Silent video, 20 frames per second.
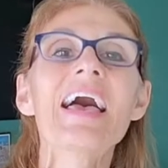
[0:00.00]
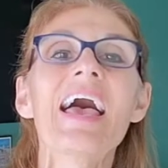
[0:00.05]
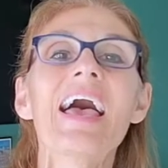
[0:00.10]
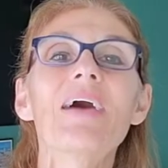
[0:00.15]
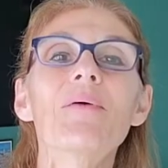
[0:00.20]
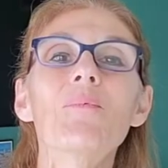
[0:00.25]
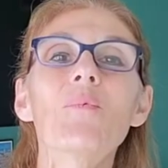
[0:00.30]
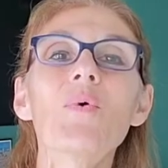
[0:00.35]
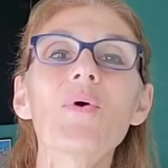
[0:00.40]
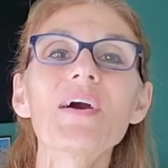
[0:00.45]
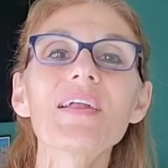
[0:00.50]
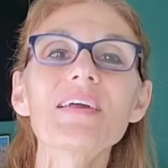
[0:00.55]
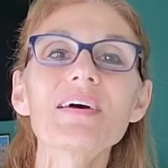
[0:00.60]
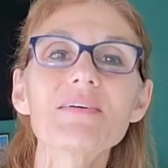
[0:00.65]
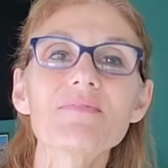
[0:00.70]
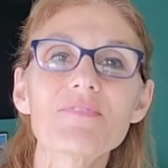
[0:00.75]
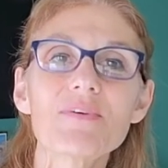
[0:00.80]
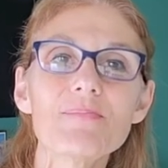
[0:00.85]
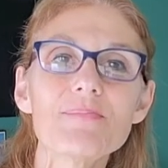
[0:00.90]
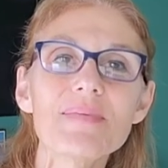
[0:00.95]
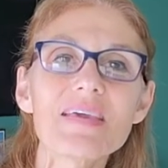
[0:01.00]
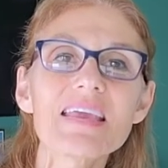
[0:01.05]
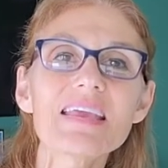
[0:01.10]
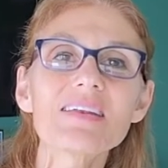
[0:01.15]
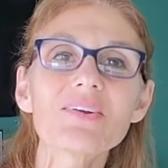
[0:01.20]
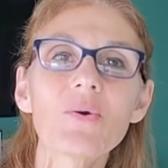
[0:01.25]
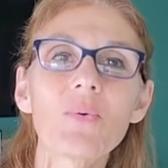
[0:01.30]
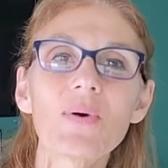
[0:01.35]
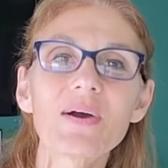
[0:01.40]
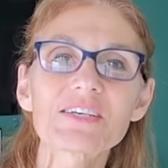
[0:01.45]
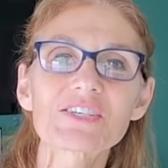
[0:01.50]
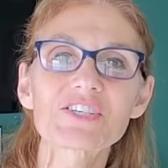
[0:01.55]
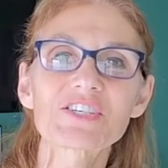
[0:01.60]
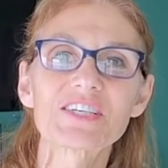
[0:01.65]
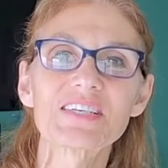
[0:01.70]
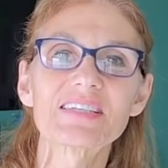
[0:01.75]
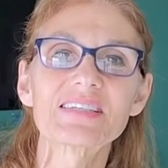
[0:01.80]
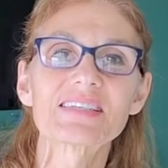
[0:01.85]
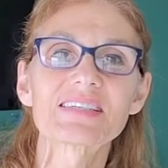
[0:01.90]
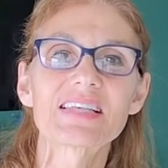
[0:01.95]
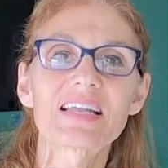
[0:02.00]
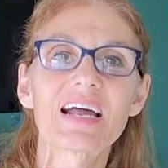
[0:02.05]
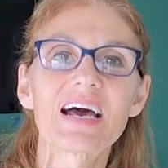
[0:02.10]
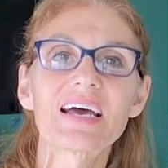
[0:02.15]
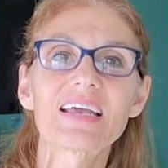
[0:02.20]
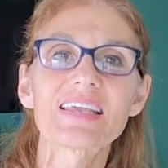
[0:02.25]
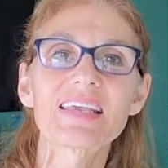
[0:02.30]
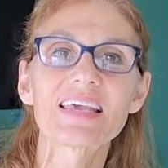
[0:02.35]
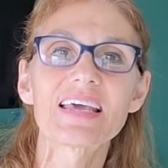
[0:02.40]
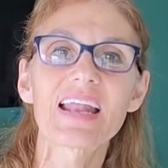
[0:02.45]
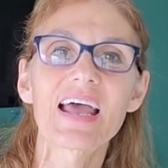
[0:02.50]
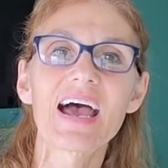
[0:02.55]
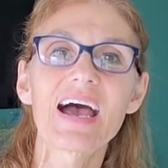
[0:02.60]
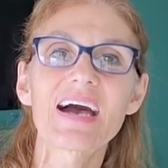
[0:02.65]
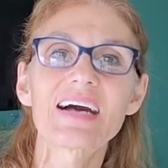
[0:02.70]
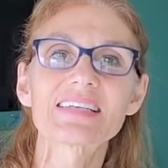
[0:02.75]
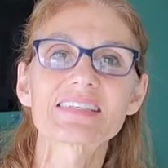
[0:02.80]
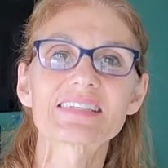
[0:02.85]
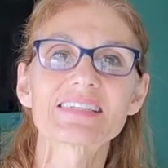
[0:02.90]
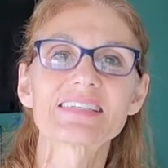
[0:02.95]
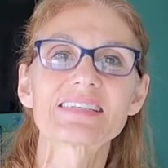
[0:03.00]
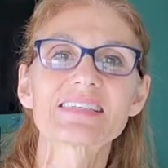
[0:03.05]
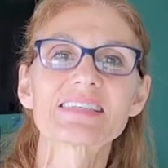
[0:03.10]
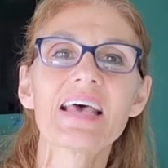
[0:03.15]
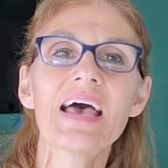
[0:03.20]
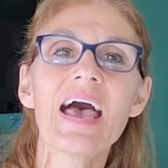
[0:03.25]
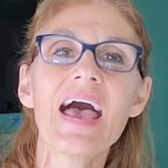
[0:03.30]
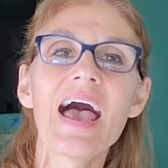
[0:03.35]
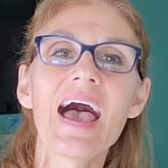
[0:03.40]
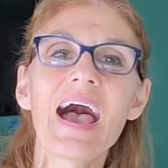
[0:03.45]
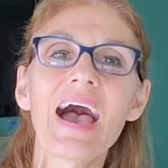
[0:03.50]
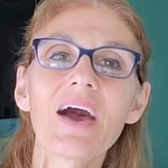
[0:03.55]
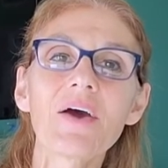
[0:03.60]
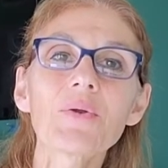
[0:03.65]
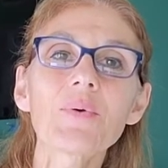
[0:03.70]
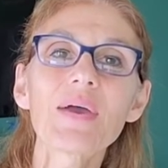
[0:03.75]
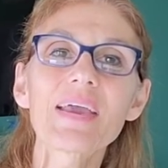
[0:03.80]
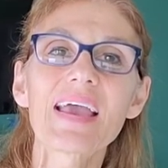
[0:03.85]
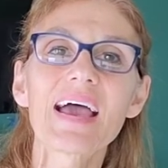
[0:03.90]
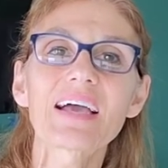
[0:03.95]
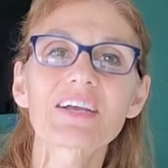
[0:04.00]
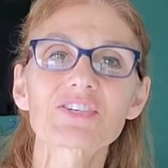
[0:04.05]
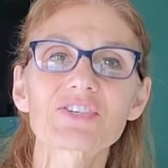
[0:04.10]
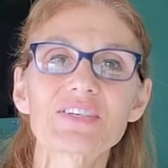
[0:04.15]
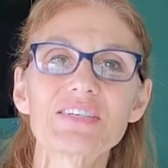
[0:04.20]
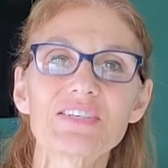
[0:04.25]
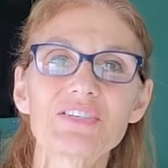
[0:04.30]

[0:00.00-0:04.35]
And one of the main questions that I get asked is, how do I actually